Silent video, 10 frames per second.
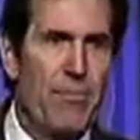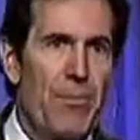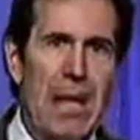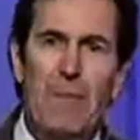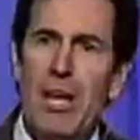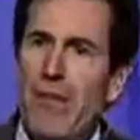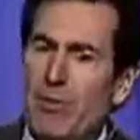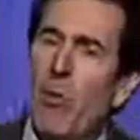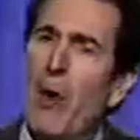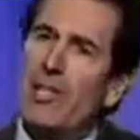Maybe you have
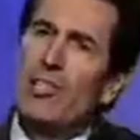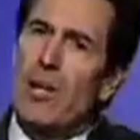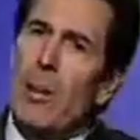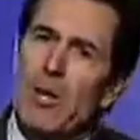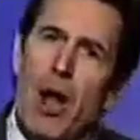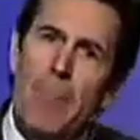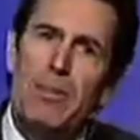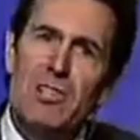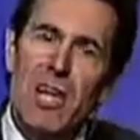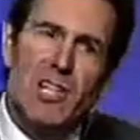some questions on the
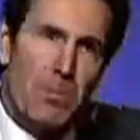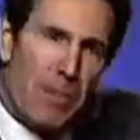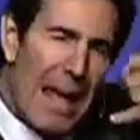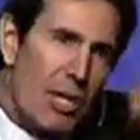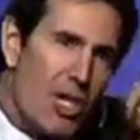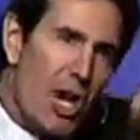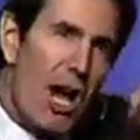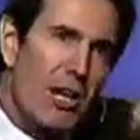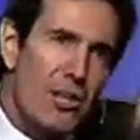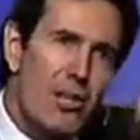compensation plan. You're
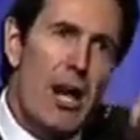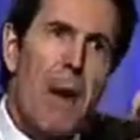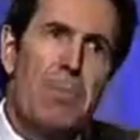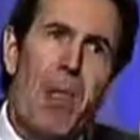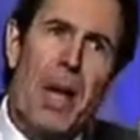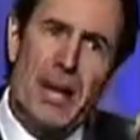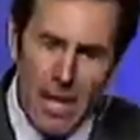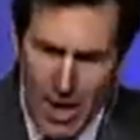talking to your upline.